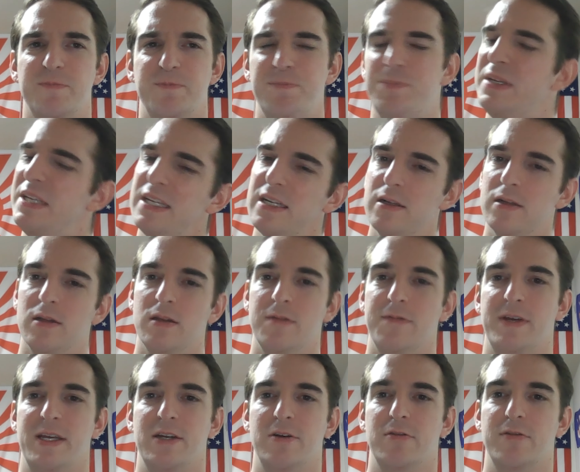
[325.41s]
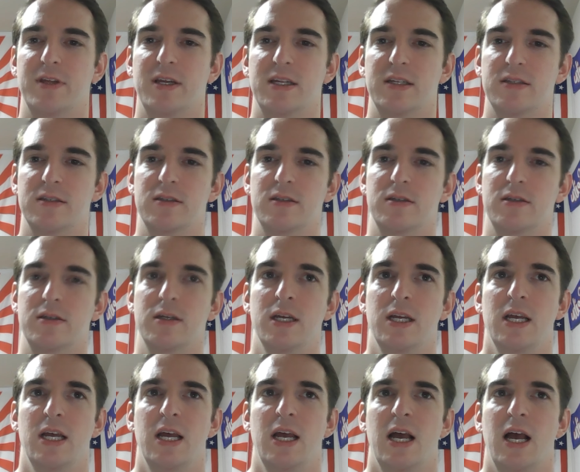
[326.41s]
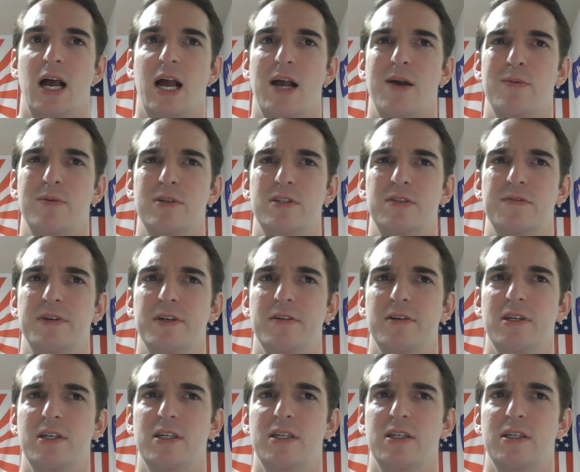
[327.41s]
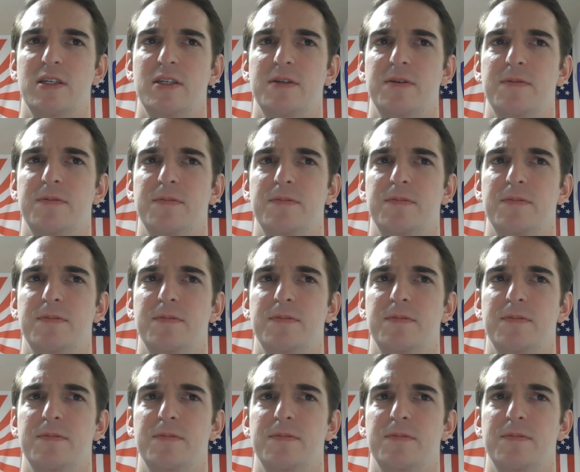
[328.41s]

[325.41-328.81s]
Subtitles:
big cliffhanger that I was very